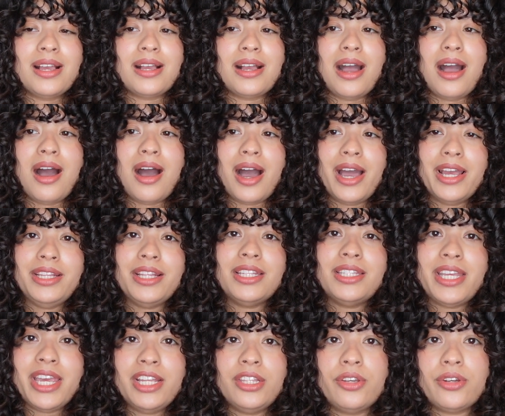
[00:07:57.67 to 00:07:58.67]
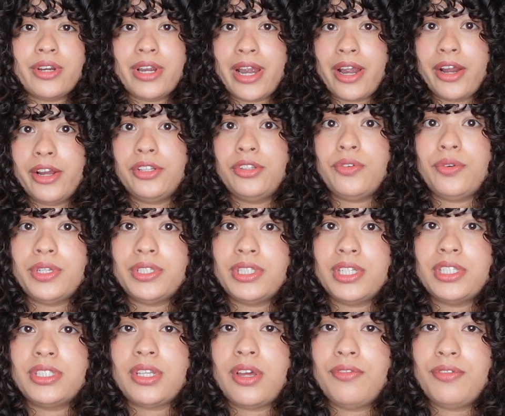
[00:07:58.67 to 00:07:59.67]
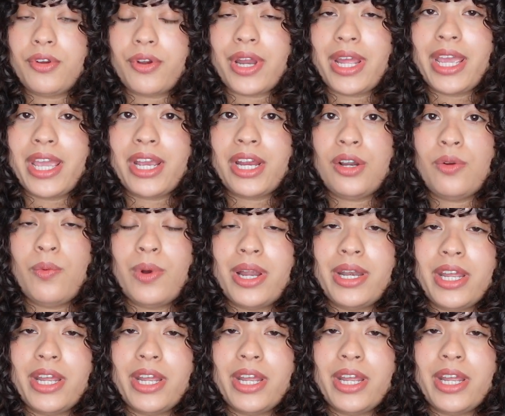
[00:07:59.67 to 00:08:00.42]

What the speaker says: kind of take the characteristics of your hair when